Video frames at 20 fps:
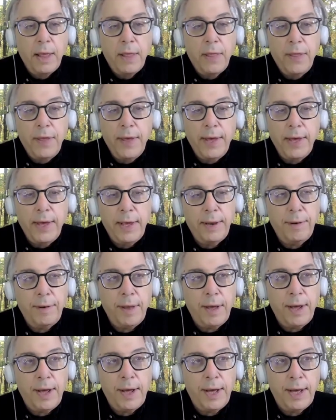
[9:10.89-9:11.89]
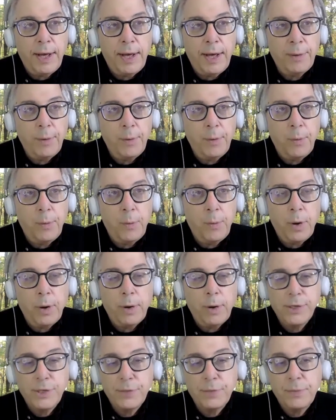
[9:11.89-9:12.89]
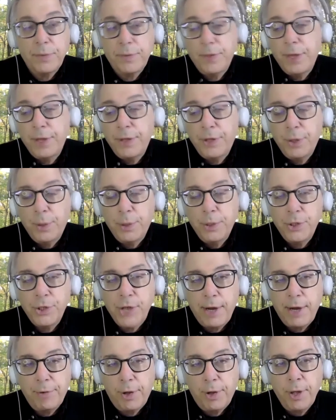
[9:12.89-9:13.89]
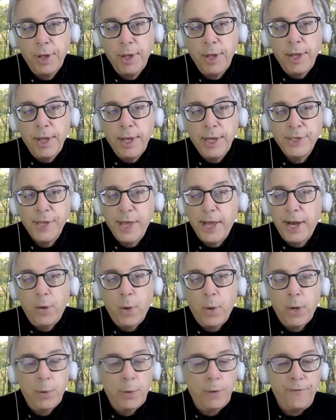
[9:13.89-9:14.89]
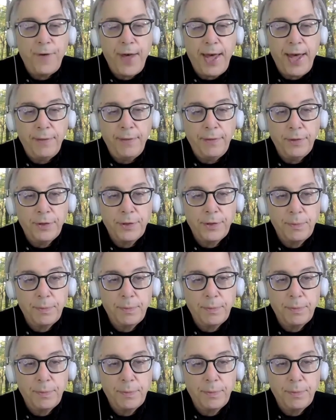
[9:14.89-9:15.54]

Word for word: that uh, whereas they do in general is they don't want to offend